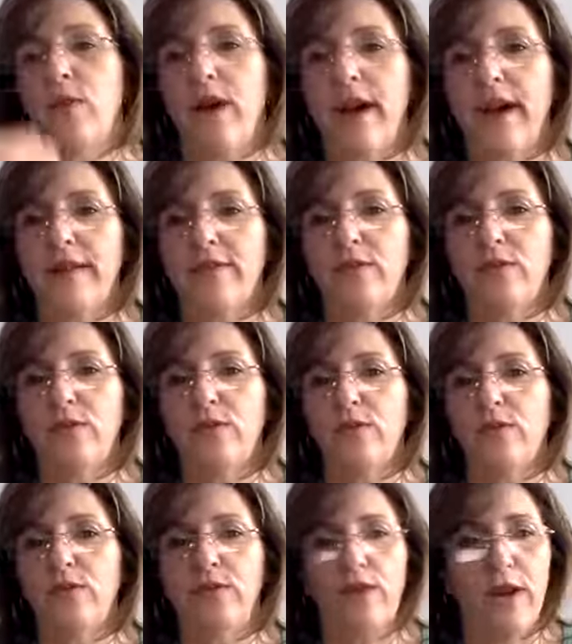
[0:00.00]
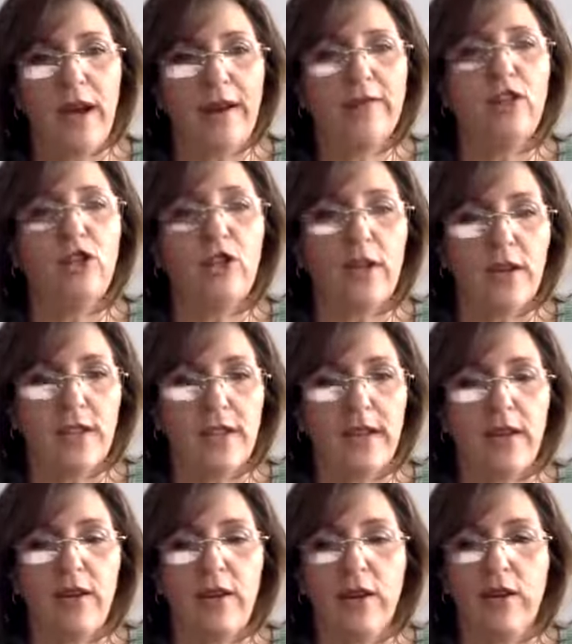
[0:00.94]
have to you have a choice
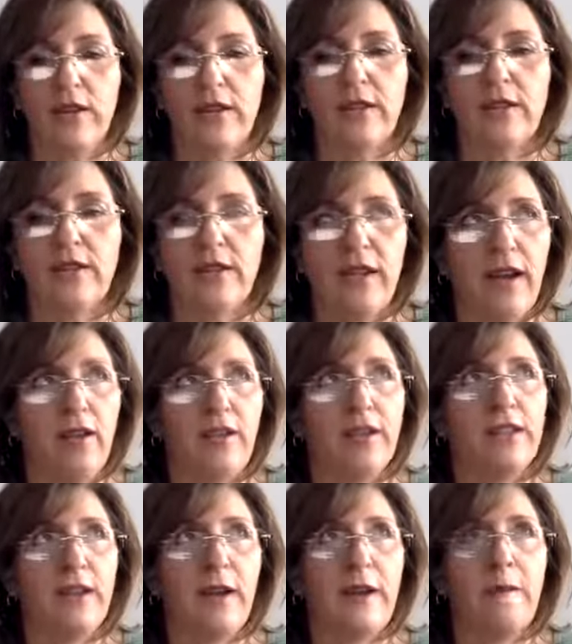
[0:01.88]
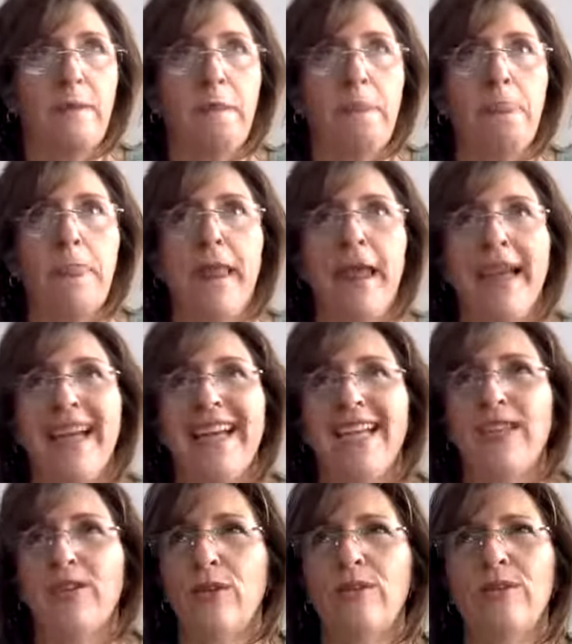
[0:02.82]
at all all the time
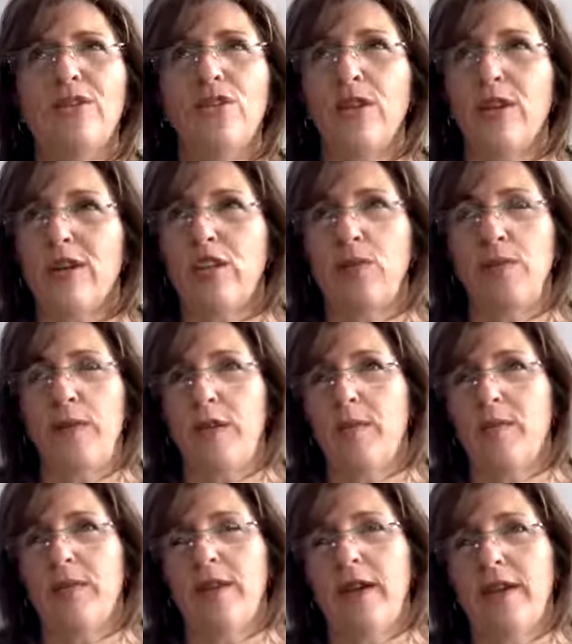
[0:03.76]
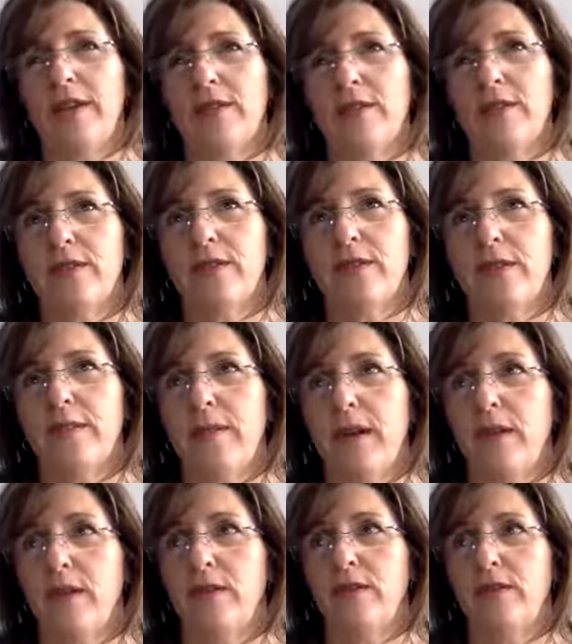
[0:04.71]
and don't judge people either
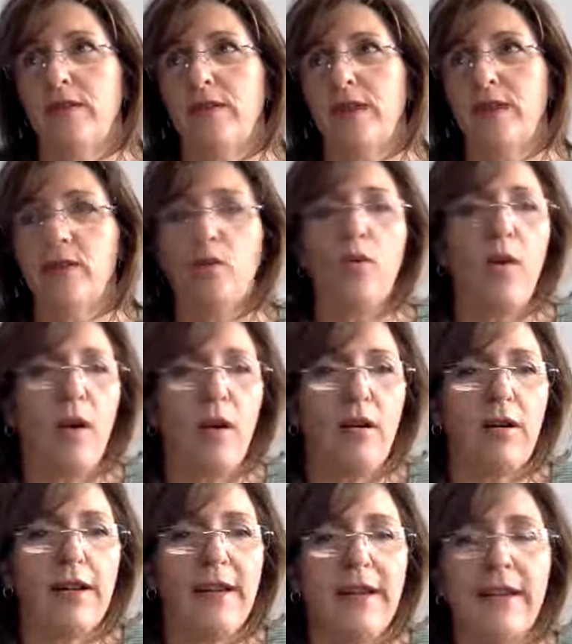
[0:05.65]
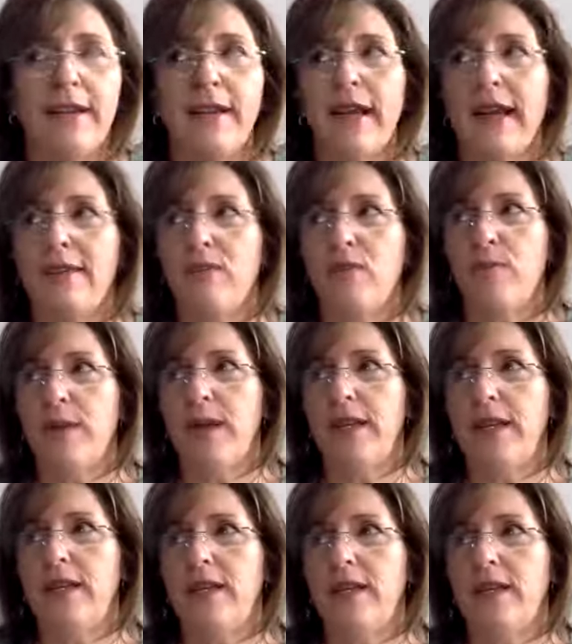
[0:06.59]
about their walk
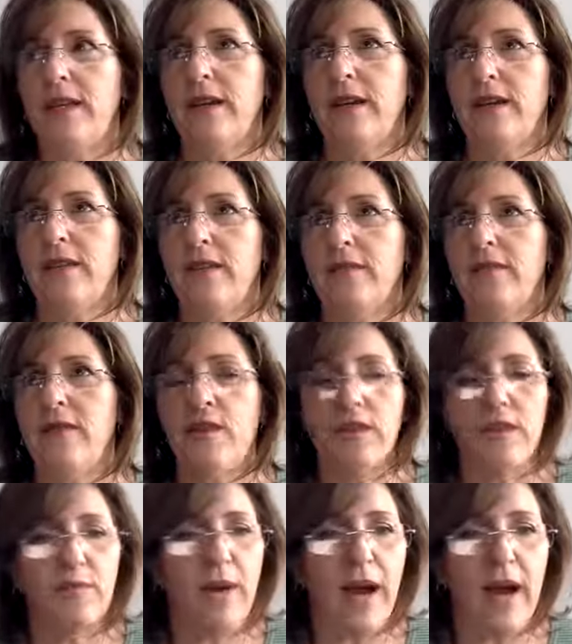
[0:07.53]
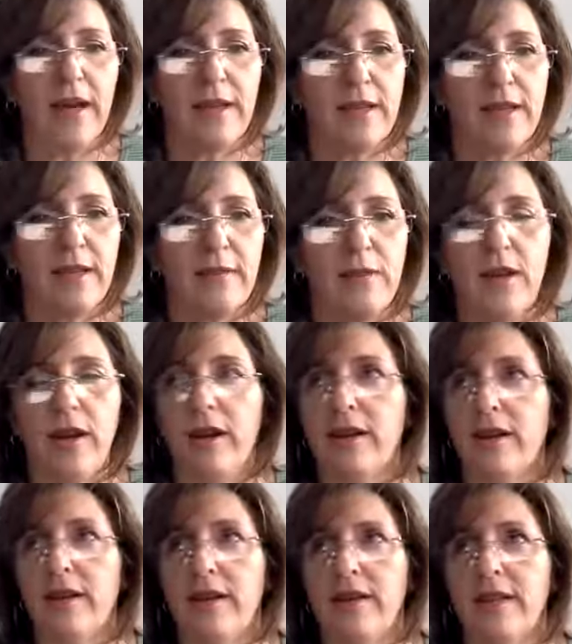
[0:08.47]
everybody uh, falls back at some
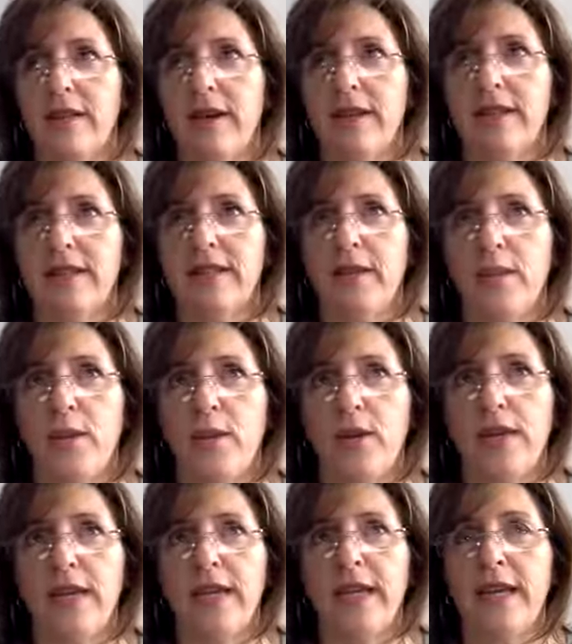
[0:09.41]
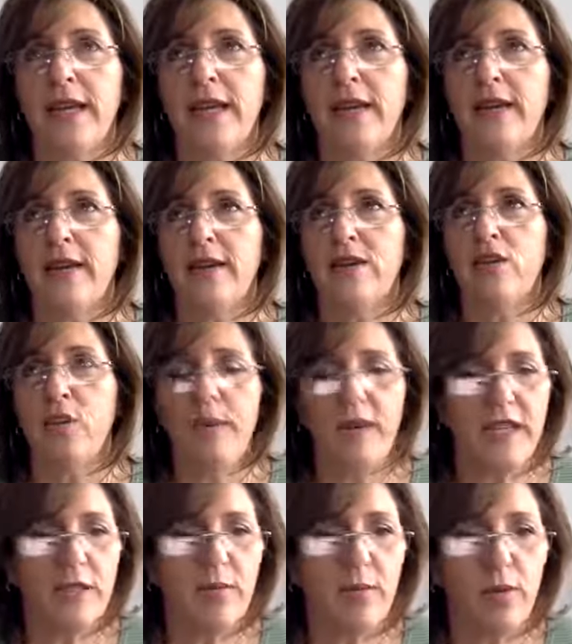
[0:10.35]
time uh, at some point uh,
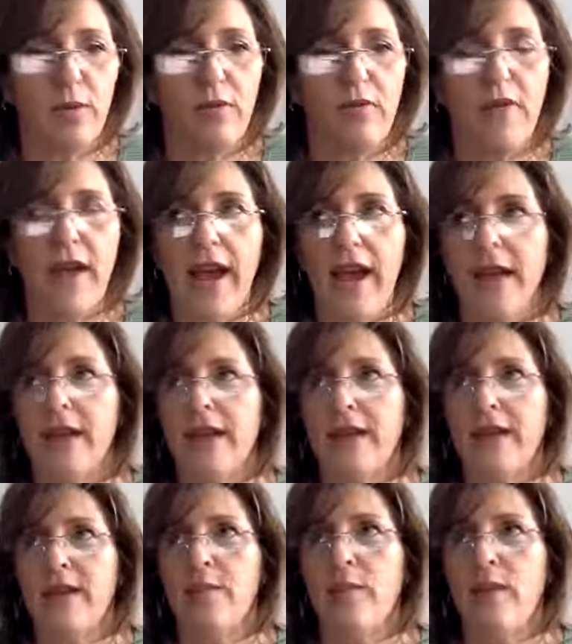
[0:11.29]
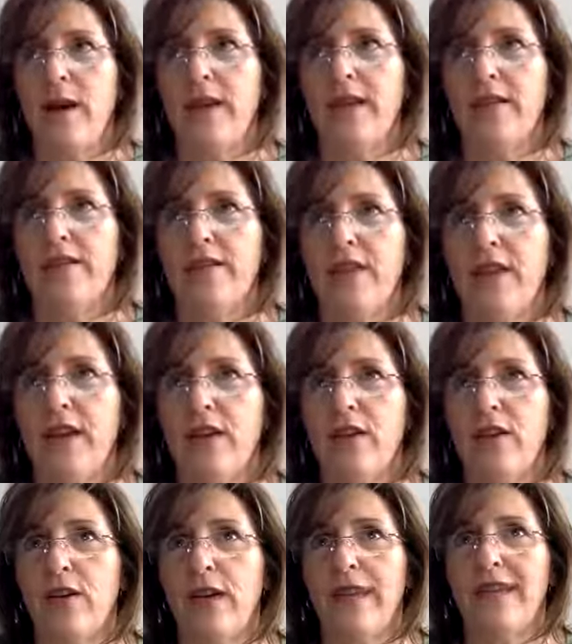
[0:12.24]
nobody's perfect but if
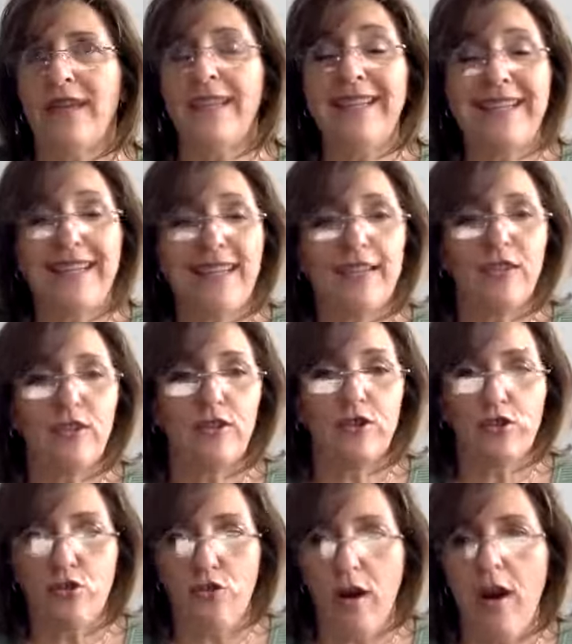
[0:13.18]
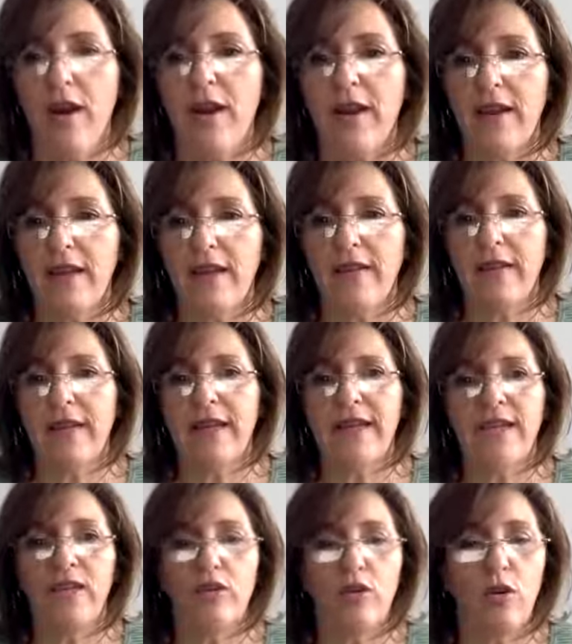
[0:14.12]
they're at least trying,
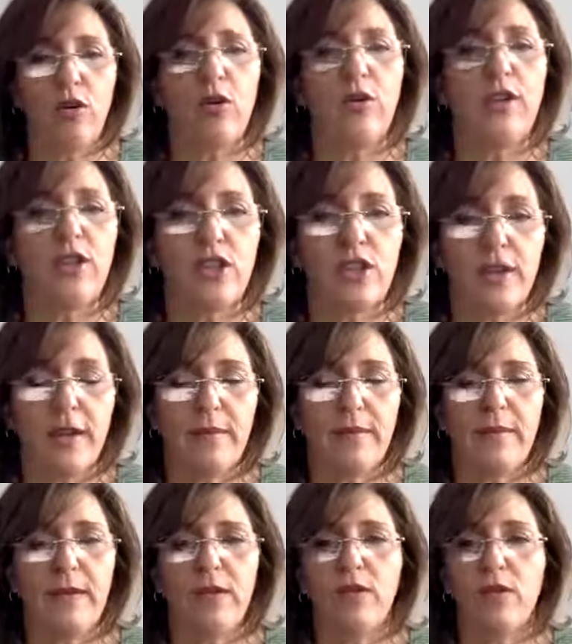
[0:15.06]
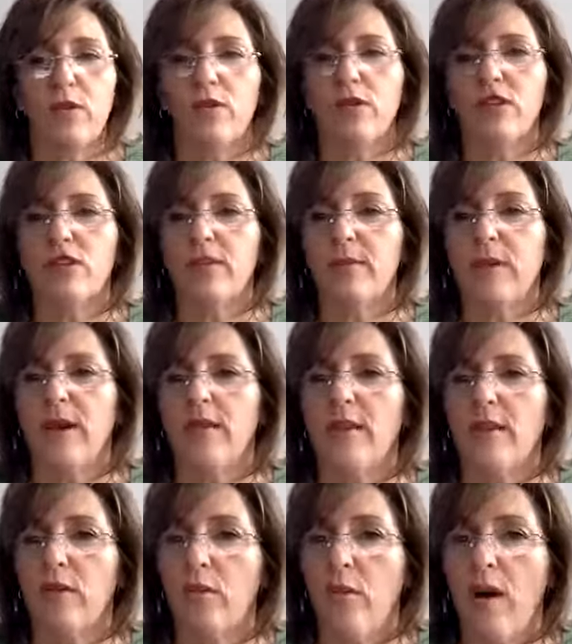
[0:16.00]
encourage them, encourage them on
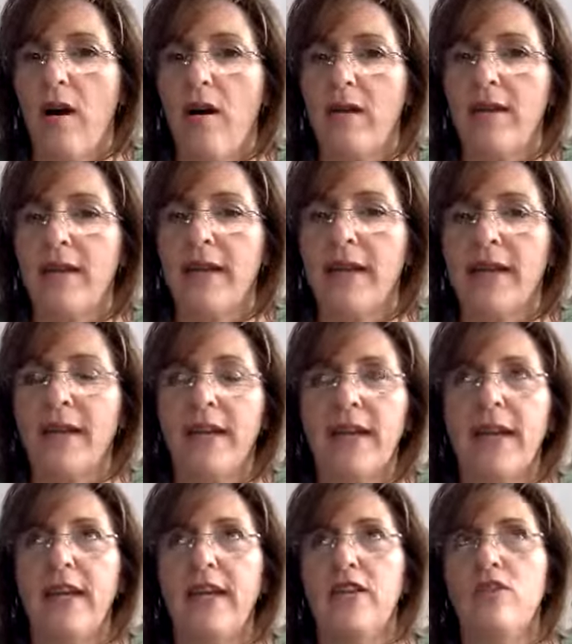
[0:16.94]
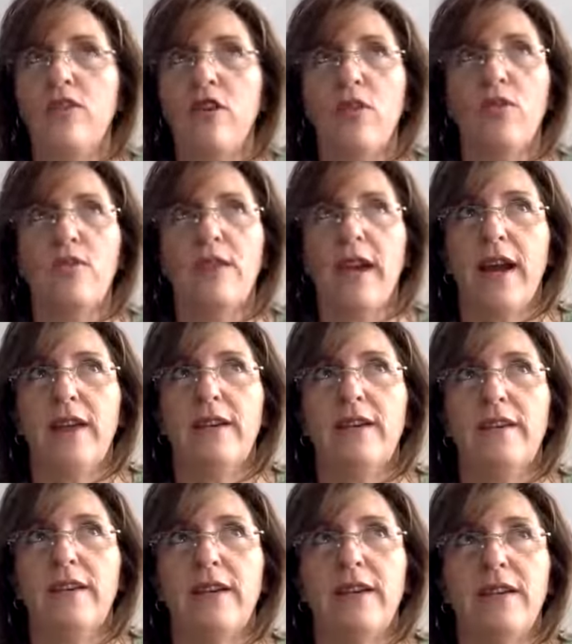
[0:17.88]
their walk, and know that
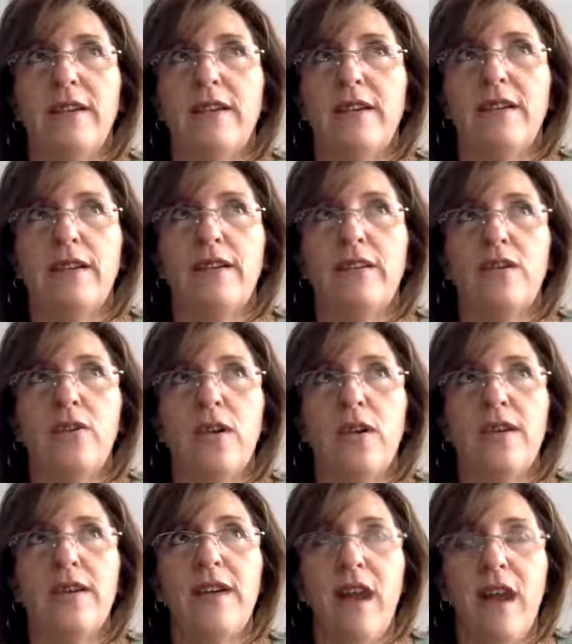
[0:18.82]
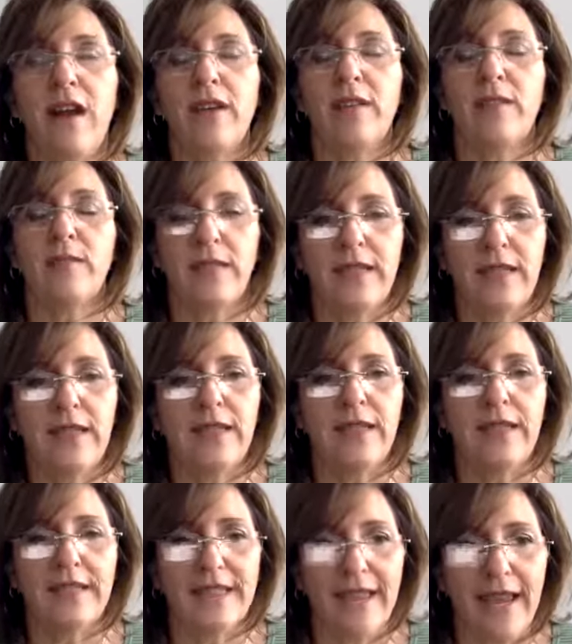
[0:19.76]
uh, you are not completely
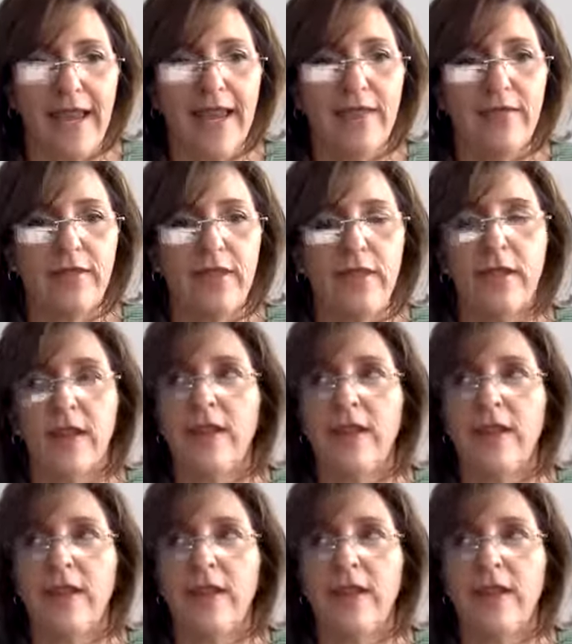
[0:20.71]
saved.